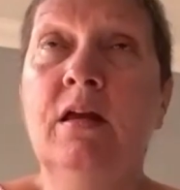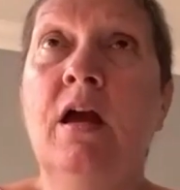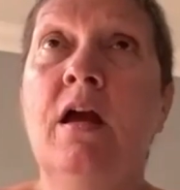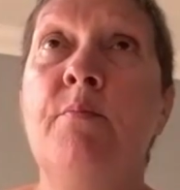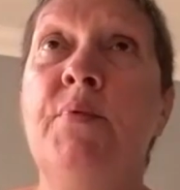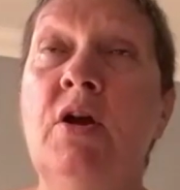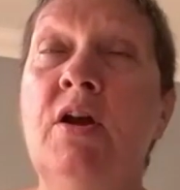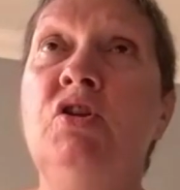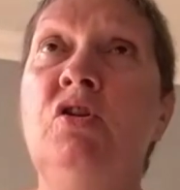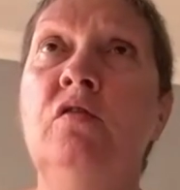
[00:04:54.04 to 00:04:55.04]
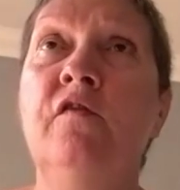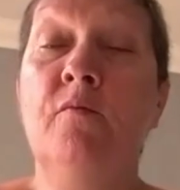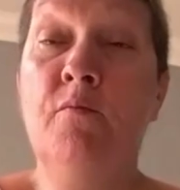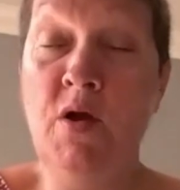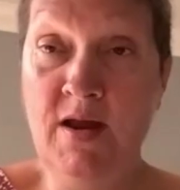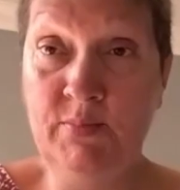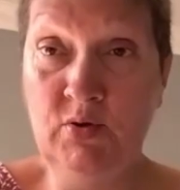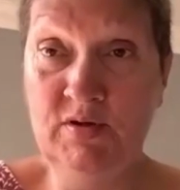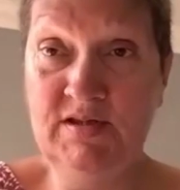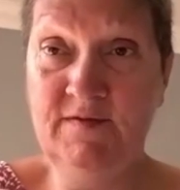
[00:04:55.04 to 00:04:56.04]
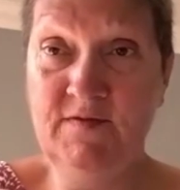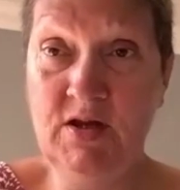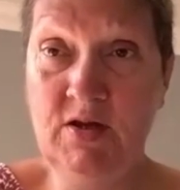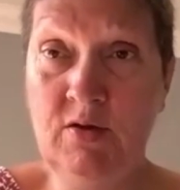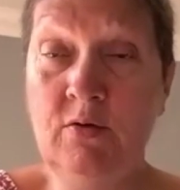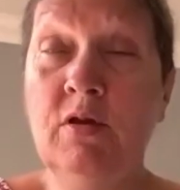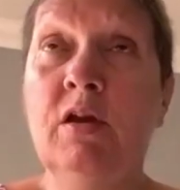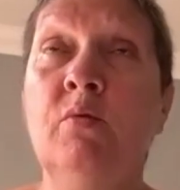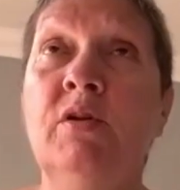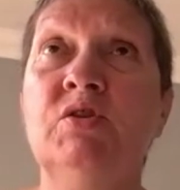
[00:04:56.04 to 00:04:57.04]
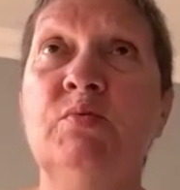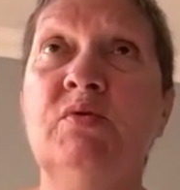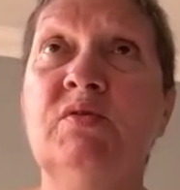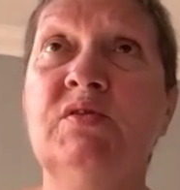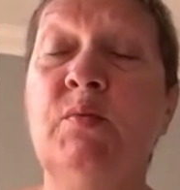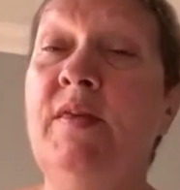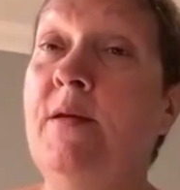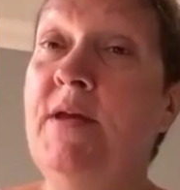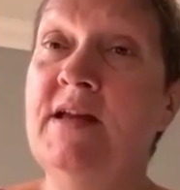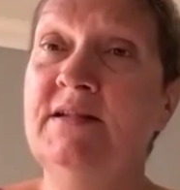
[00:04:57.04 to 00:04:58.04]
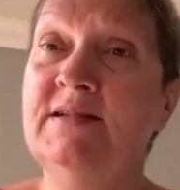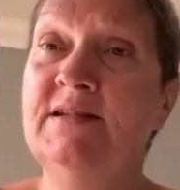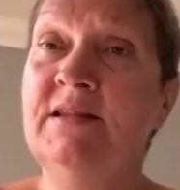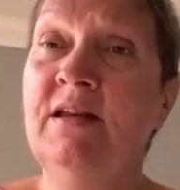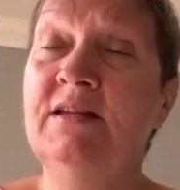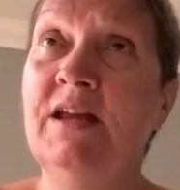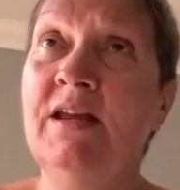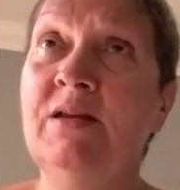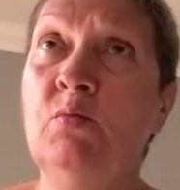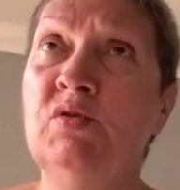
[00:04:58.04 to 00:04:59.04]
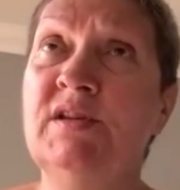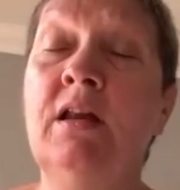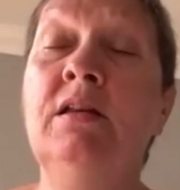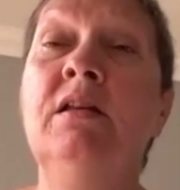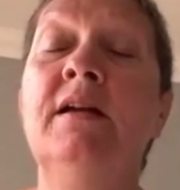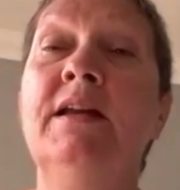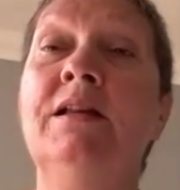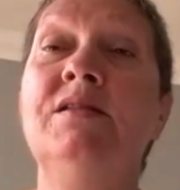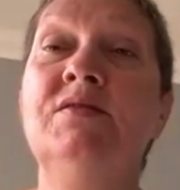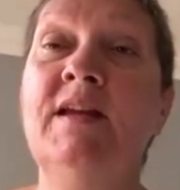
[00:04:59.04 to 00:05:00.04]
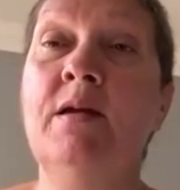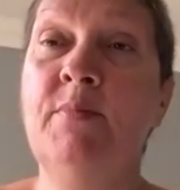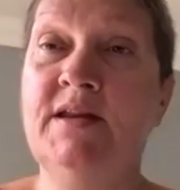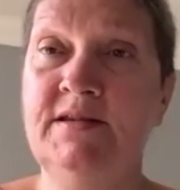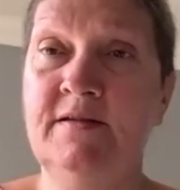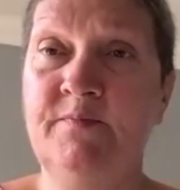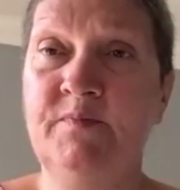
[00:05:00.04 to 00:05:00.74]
Uh, but I knew from my point of view rituals with MS that it was unlikely to get better.